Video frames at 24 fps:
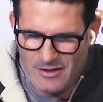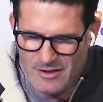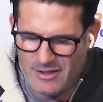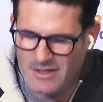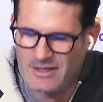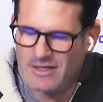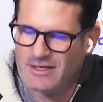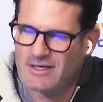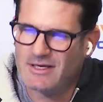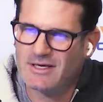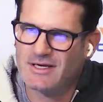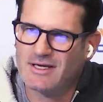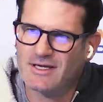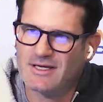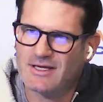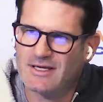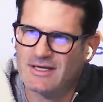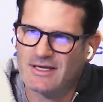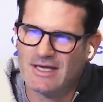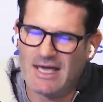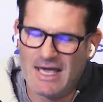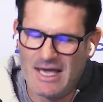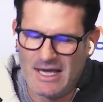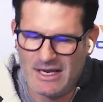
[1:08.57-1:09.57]
you
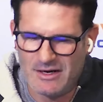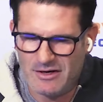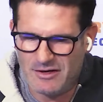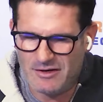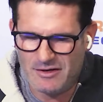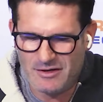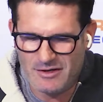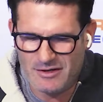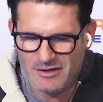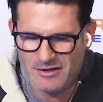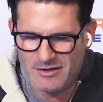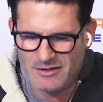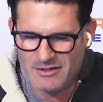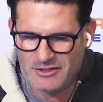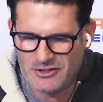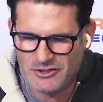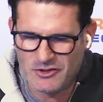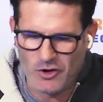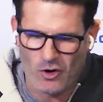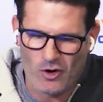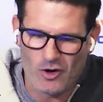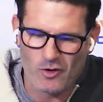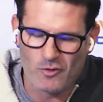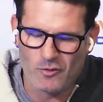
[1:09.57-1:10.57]
can't
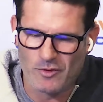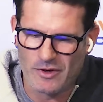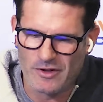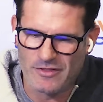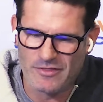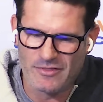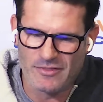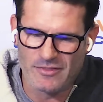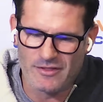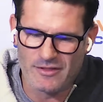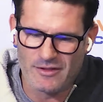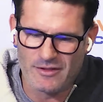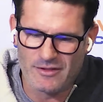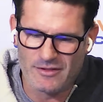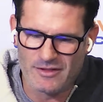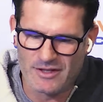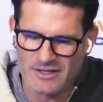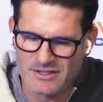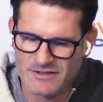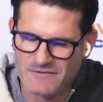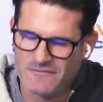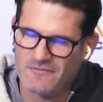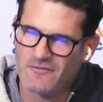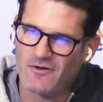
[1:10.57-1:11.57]
start with
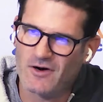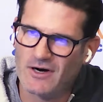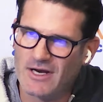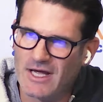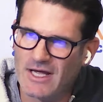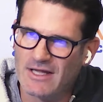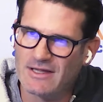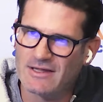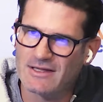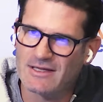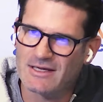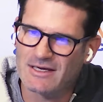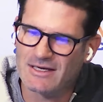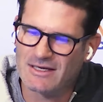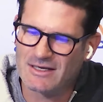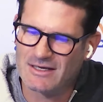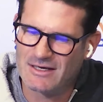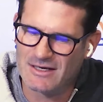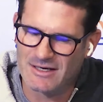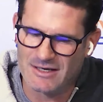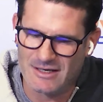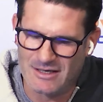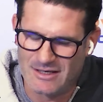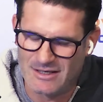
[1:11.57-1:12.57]
this front end
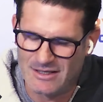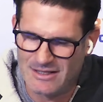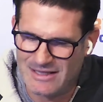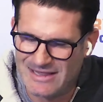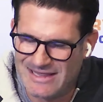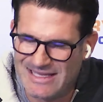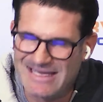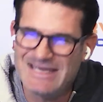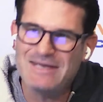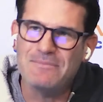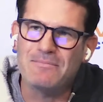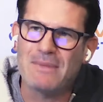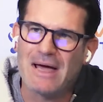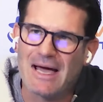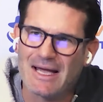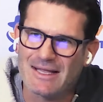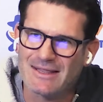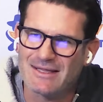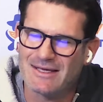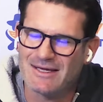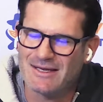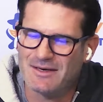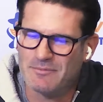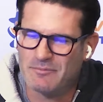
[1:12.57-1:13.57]
lead
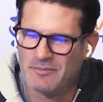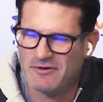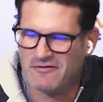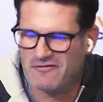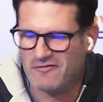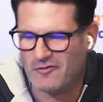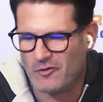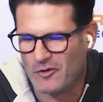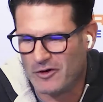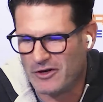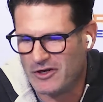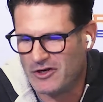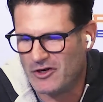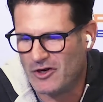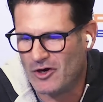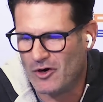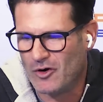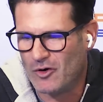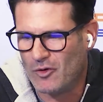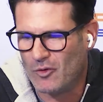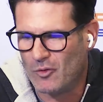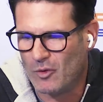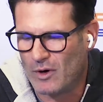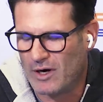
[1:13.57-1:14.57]
magnet before you
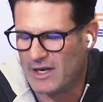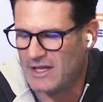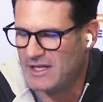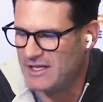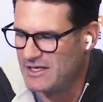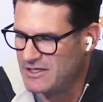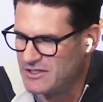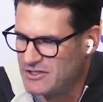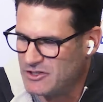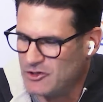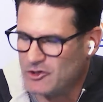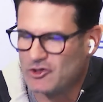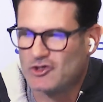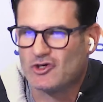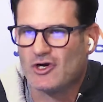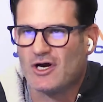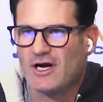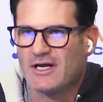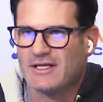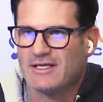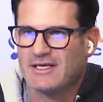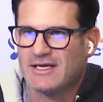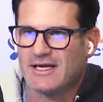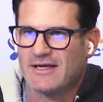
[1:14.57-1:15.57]
know what it is you're
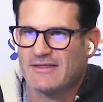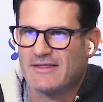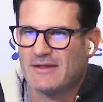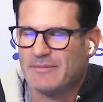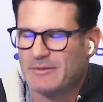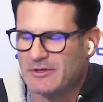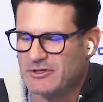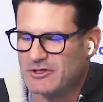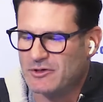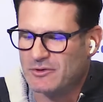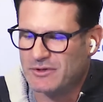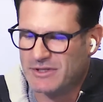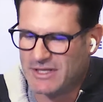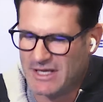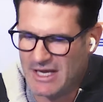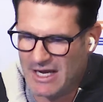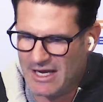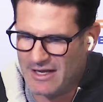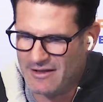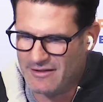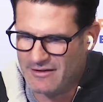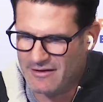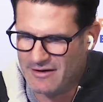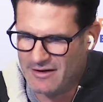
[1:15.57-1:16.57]
trying to get them to do at the
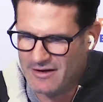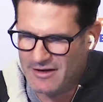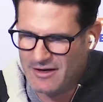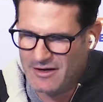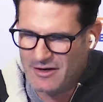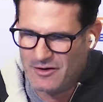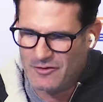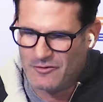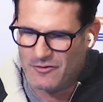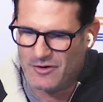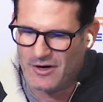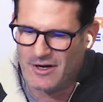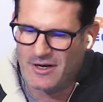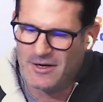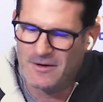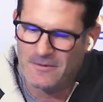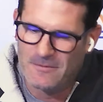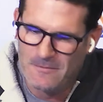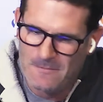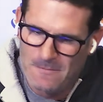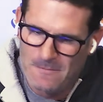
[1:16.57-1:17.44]
end, right?